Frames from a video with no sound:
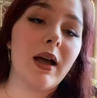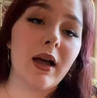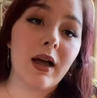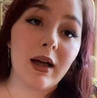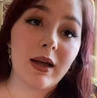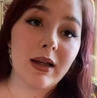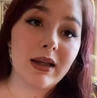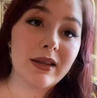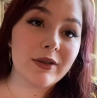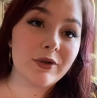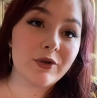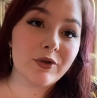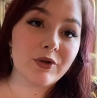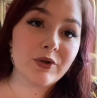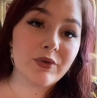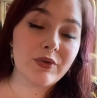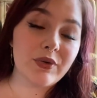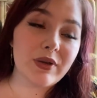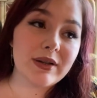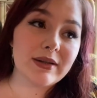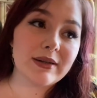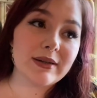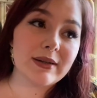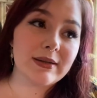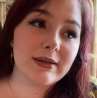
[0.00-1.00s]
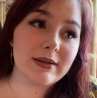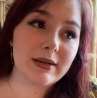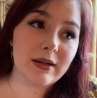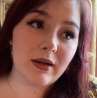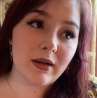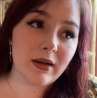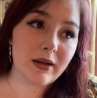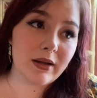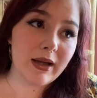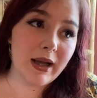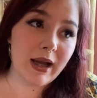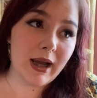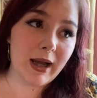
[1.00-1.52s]
And the truth is, it's not
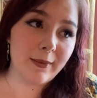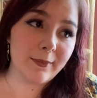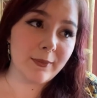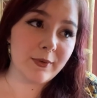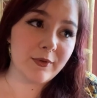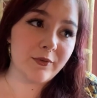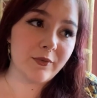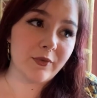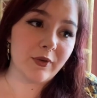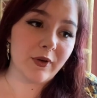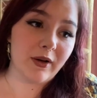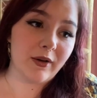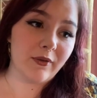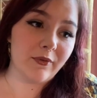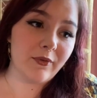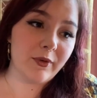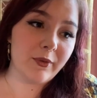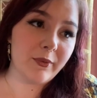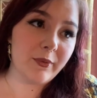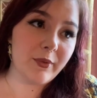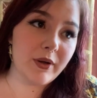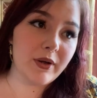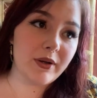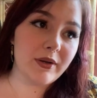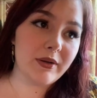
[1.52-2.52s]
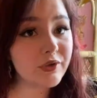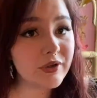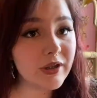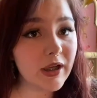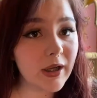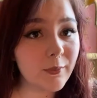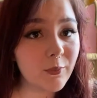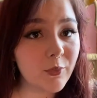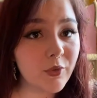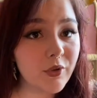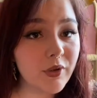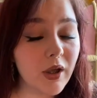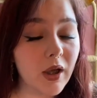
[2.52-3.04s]
going to happen for everyone.
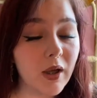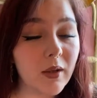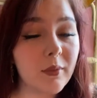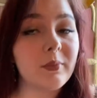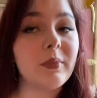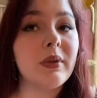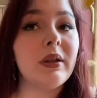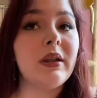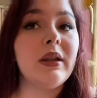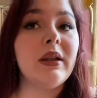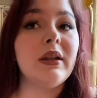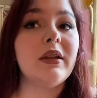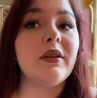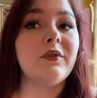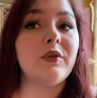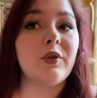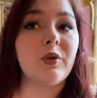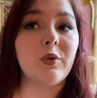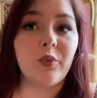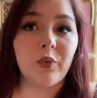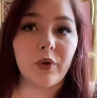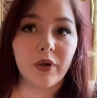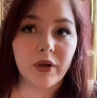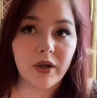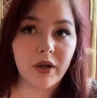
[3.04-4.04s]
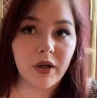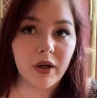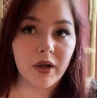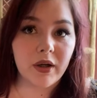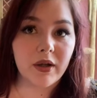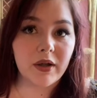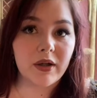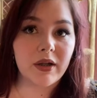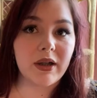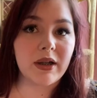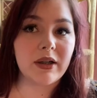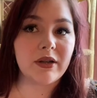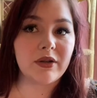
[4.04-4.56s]
Time will come if you work
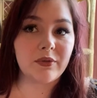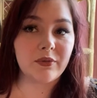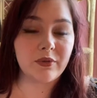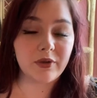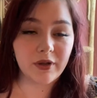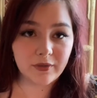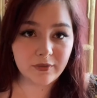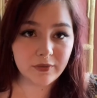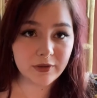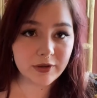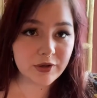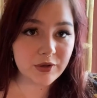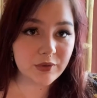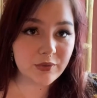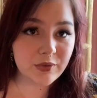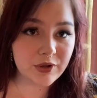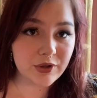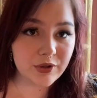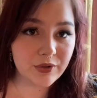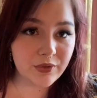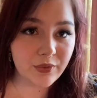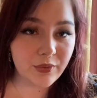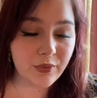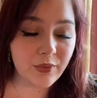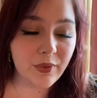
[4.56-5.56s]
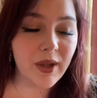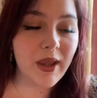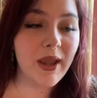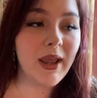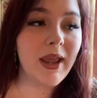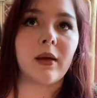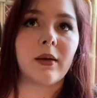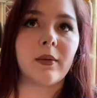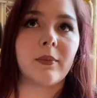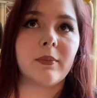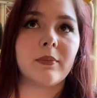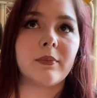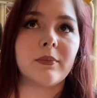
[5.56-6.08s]
hard and you love what you do.
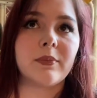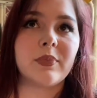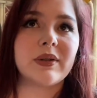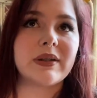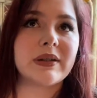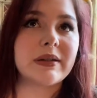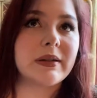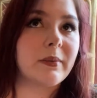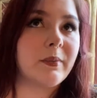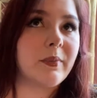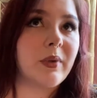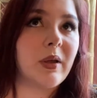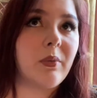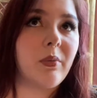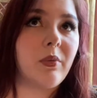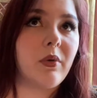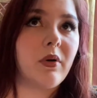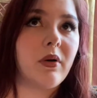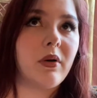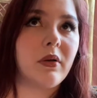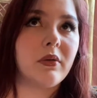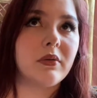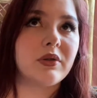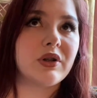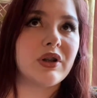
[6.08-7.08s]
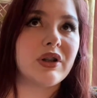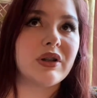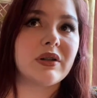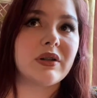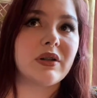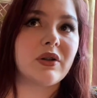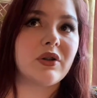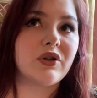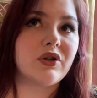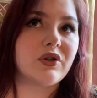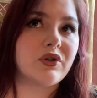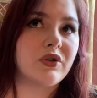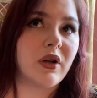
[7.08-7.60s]
But some people just
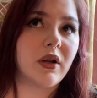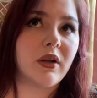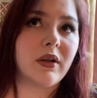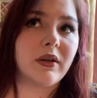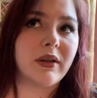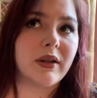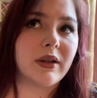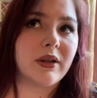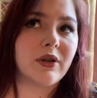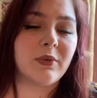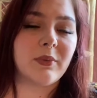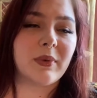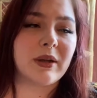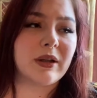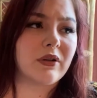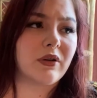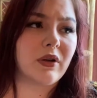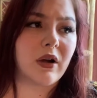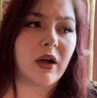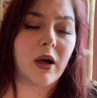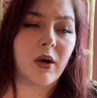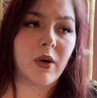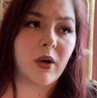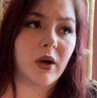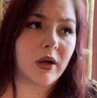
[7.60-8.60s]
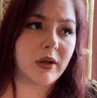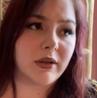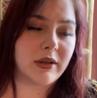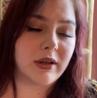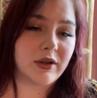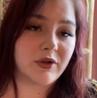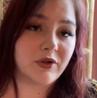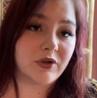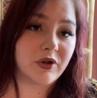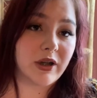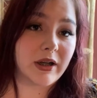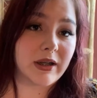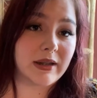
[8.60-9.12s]
are struggling no matter how hard they try.